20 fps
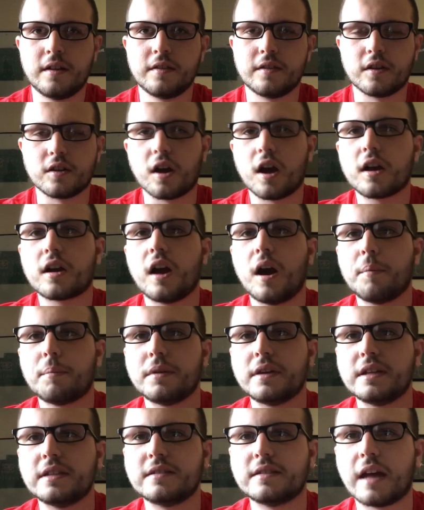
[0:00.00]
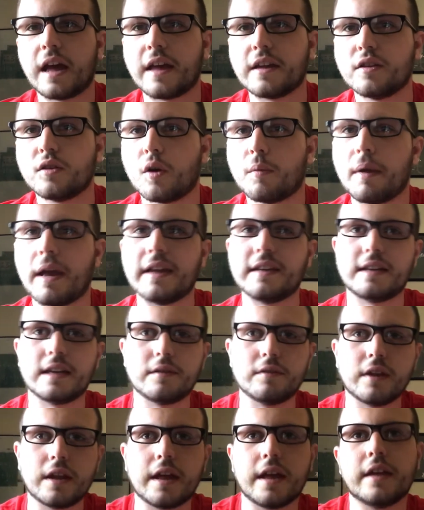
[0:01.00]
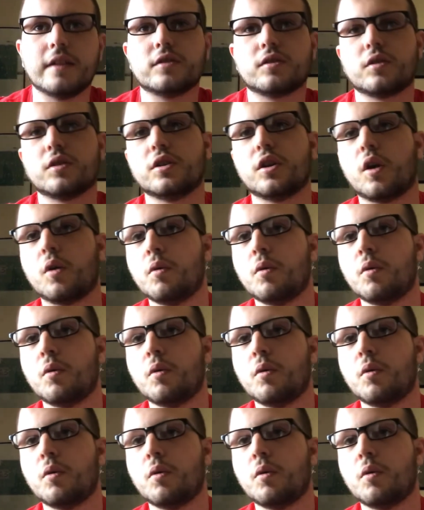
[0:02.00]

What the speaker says: They're not companies that, pay dividends or,